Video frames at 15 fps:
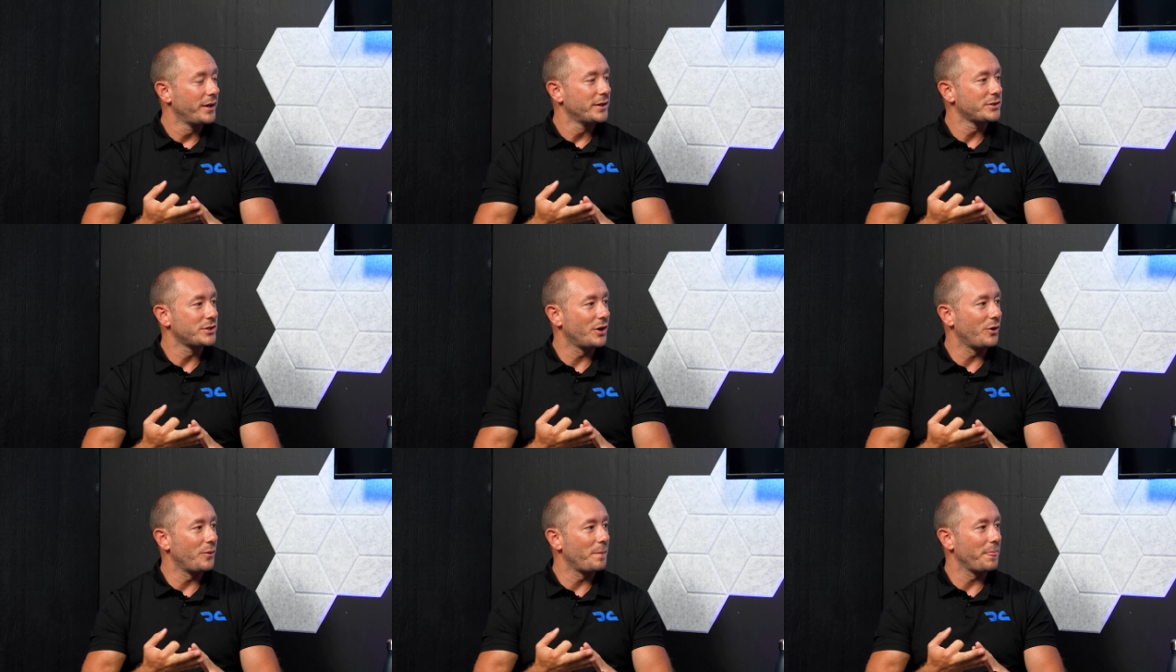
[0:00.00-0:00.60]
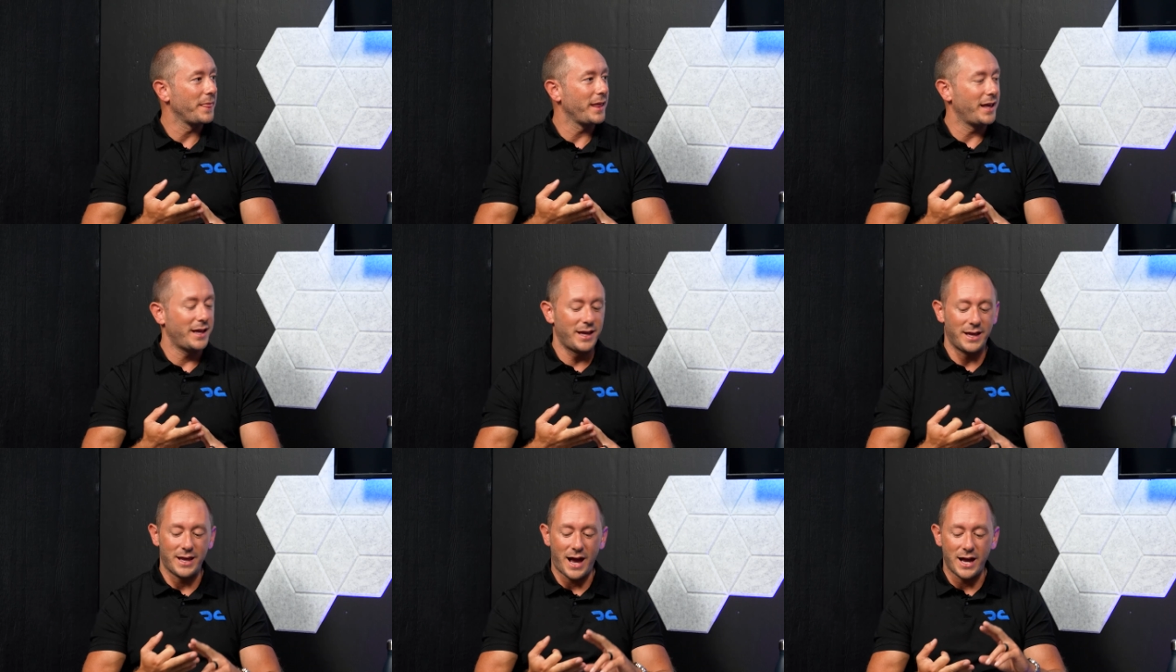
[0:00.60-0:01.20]
So
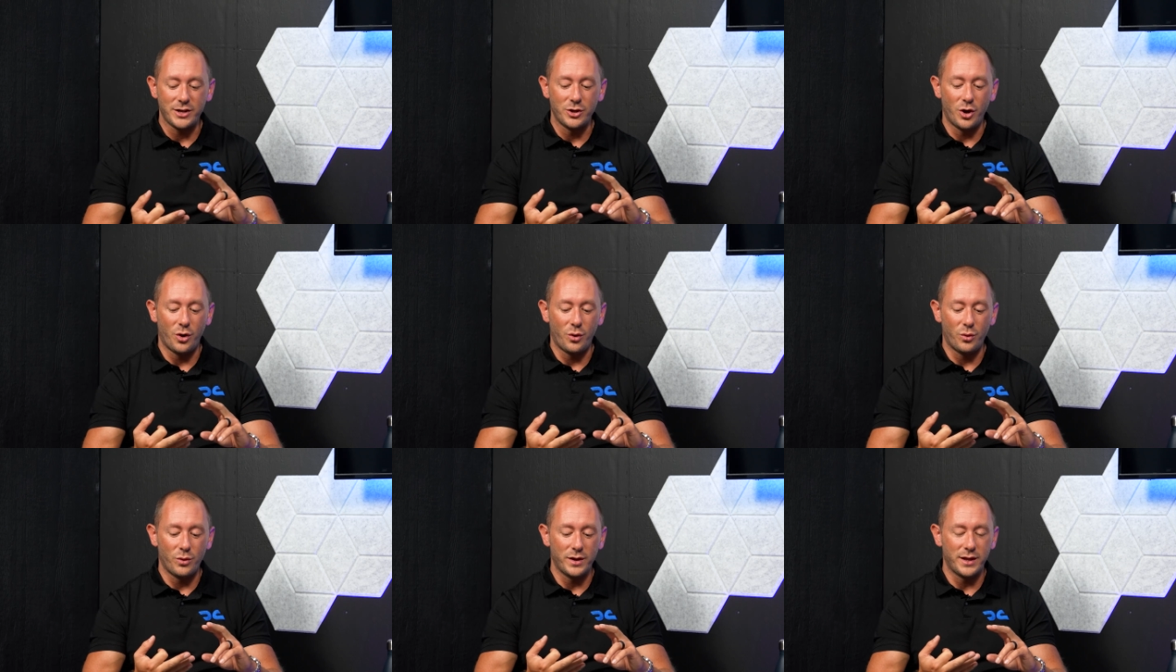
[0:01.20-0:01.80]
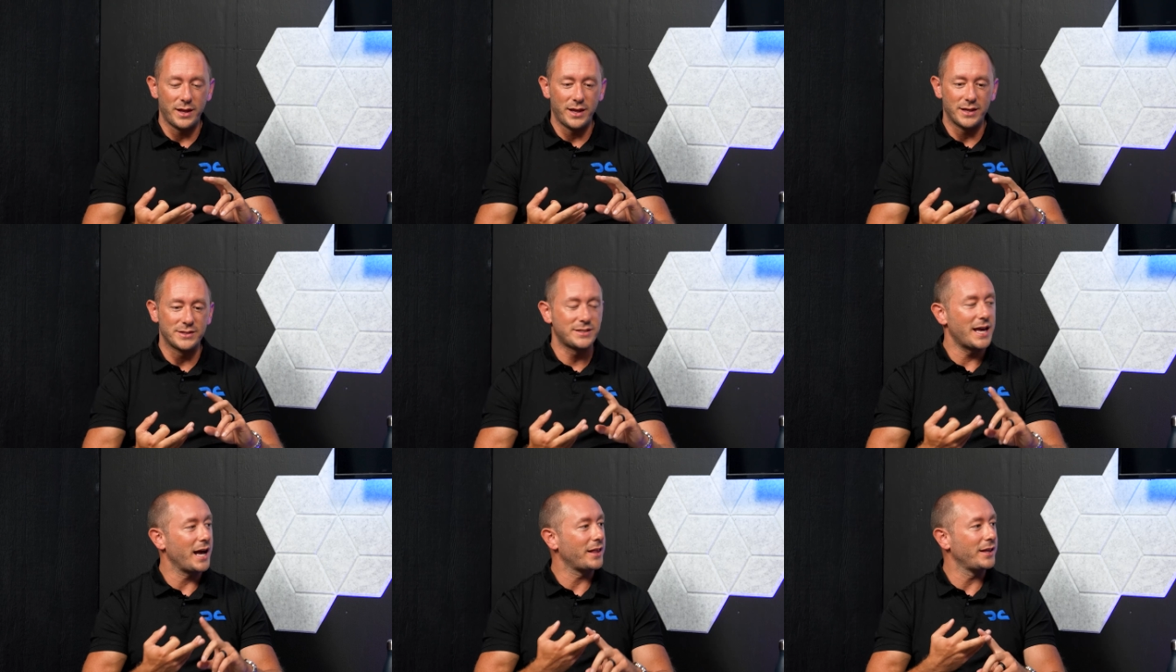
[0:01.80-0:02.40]
I know
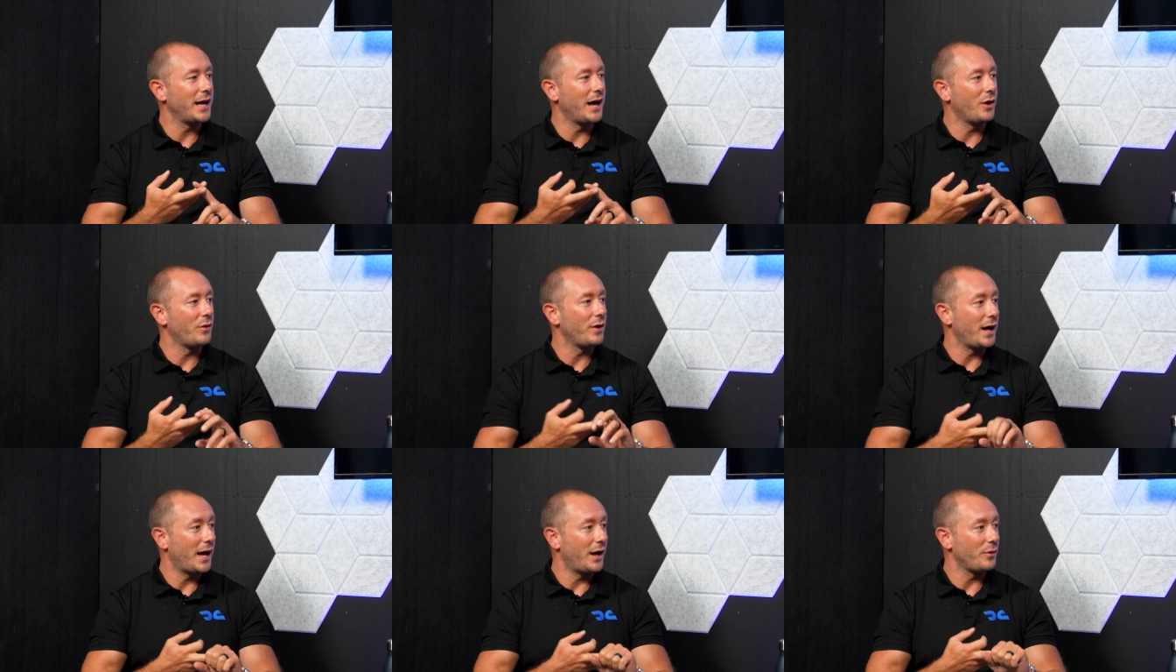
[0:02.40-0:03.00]
exactly how